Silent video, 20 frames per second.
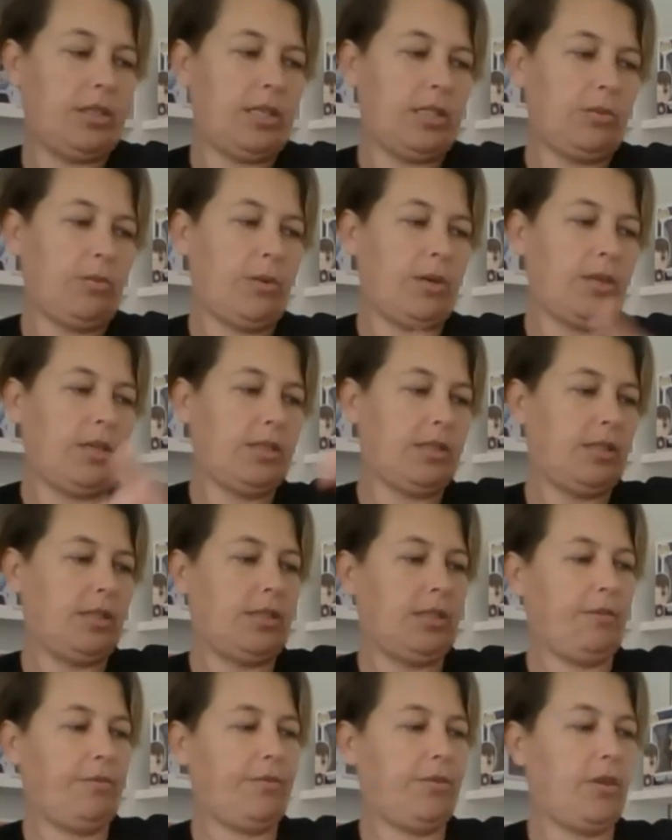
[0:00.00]
one is
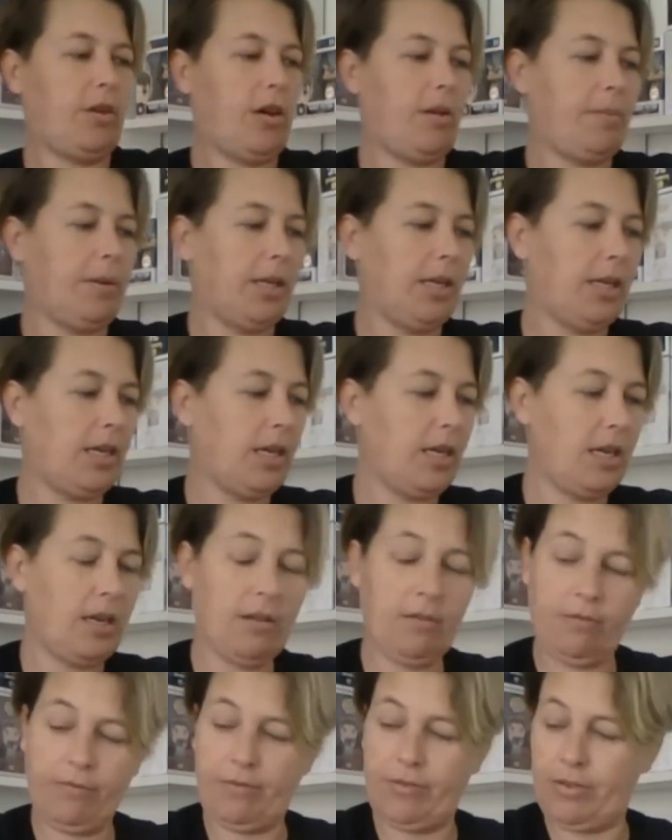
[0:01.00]
different, I
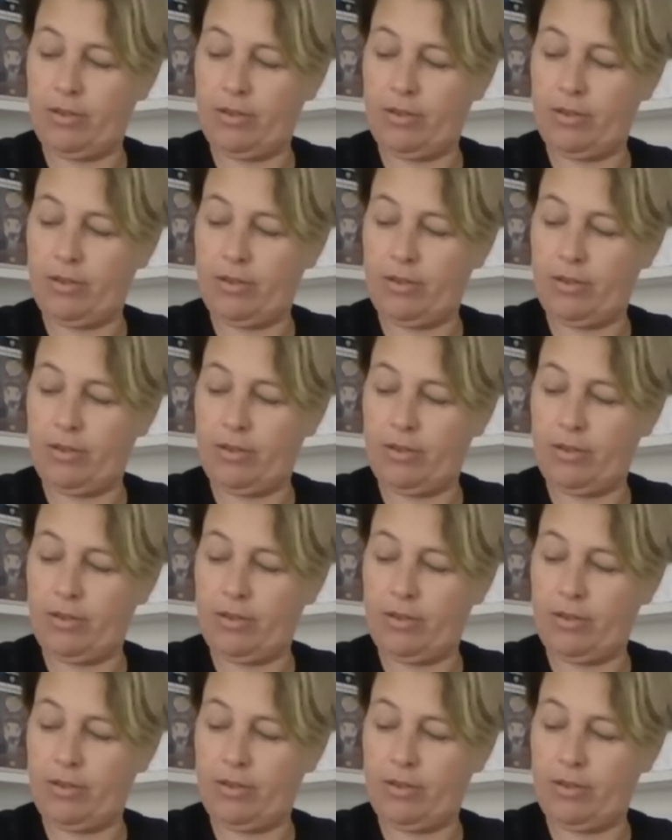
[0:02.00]
believe.